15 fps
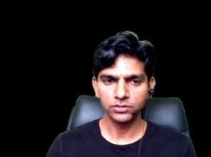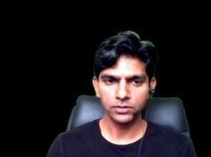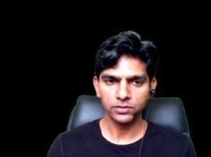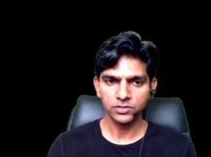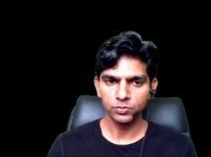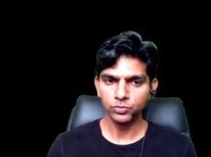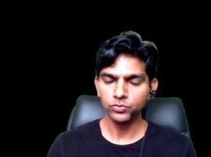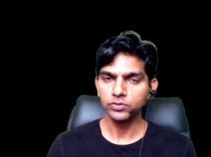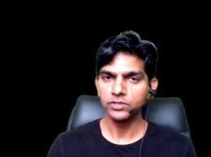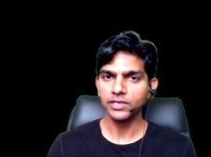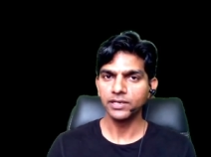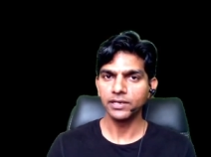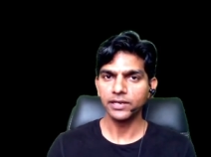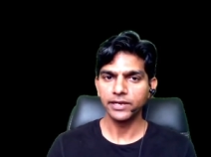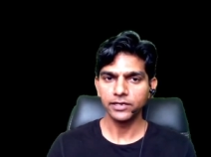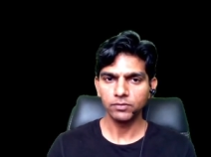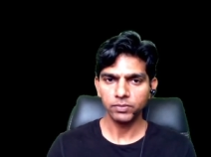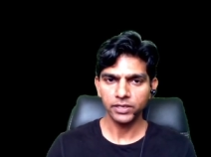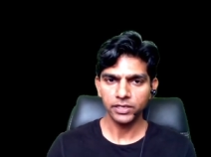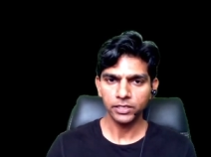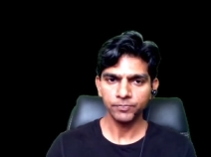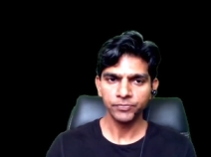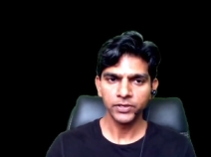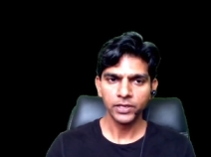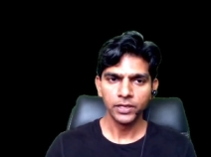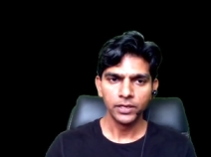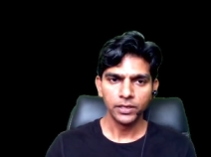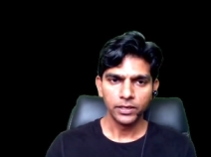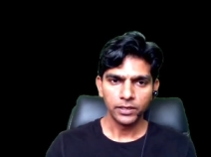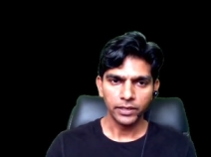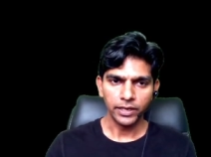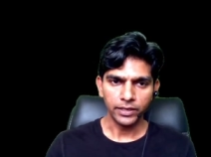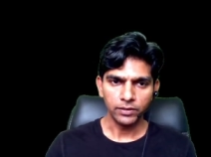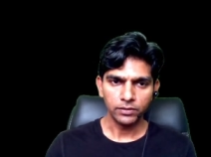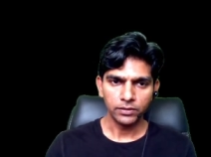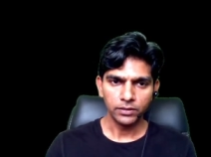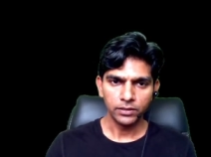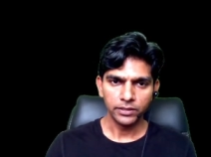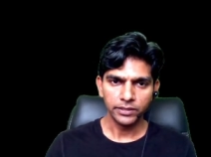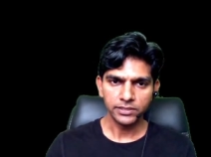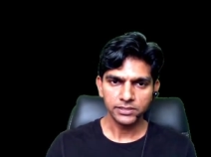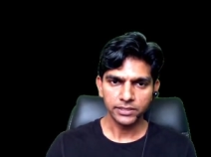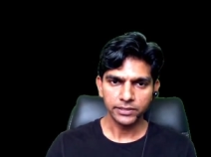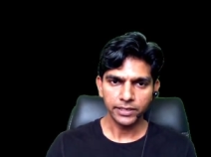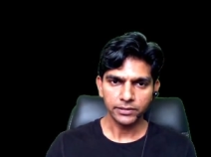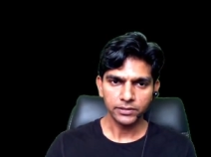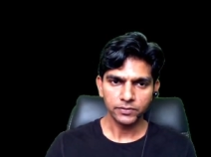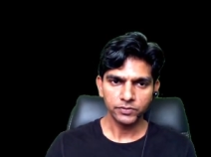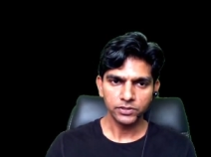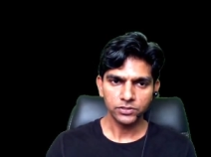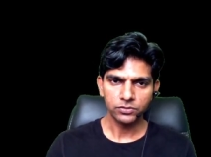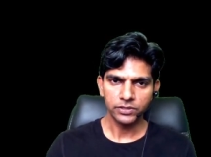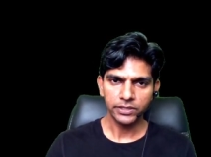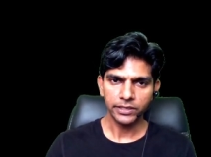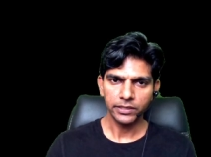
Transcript: smooth inclined plane, and it is connected with a string,